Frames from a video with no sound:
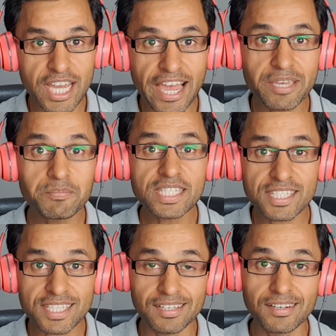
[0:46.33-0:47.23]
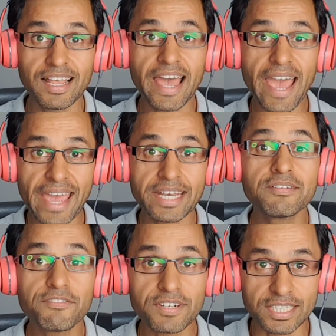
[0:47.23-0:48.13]
time, skill, and
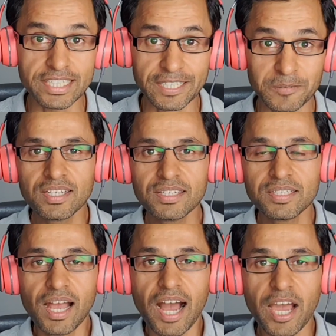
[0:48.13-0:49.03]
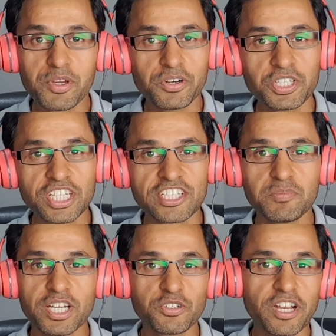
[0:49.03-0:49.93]
funding. I'm your host, Ajay
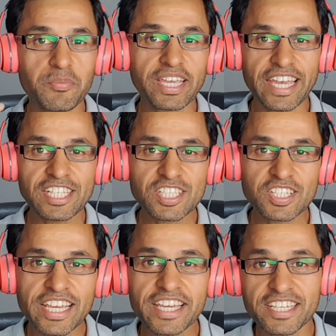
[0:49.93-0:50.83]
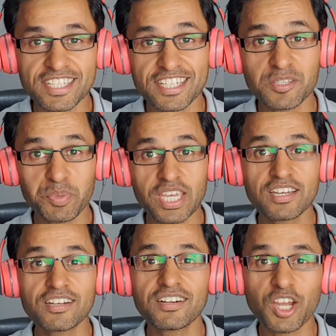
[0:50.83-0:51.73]
Mathur, and my guest today is a
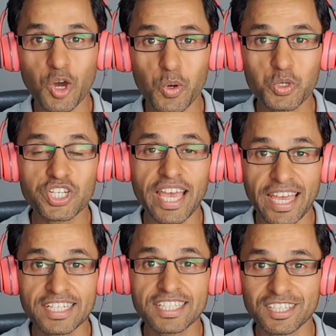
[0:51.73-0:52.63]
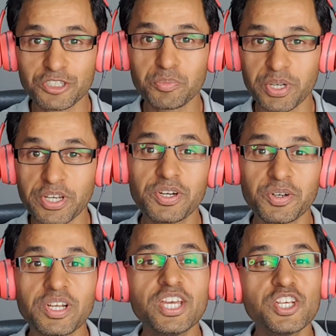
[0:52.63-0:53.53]
speaker, coach, and an
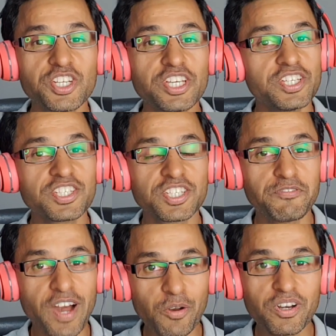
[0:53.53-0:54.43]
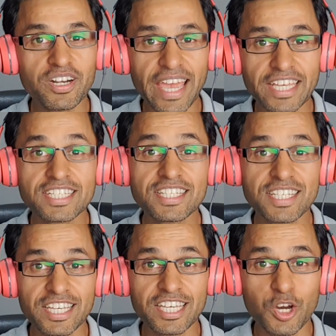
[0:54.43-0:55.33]
entrepreneur. She is the founder and
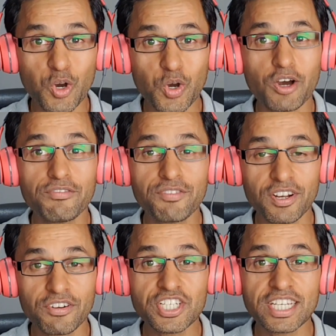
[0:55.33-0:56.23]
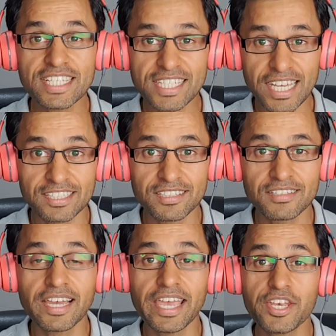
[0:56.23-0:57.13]
CEO of Flourishing
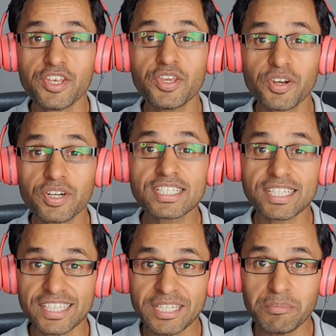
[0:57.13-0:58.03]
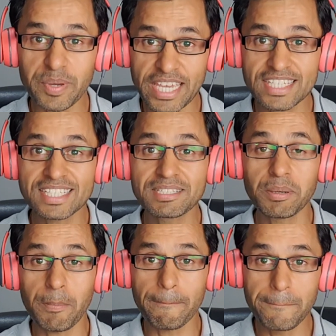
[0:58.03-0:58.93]
Center, a New York
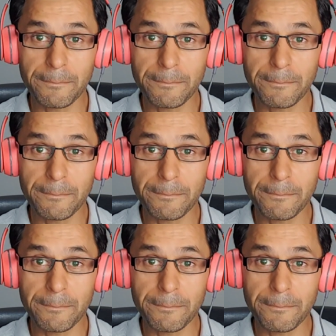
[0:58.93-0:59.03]
City-based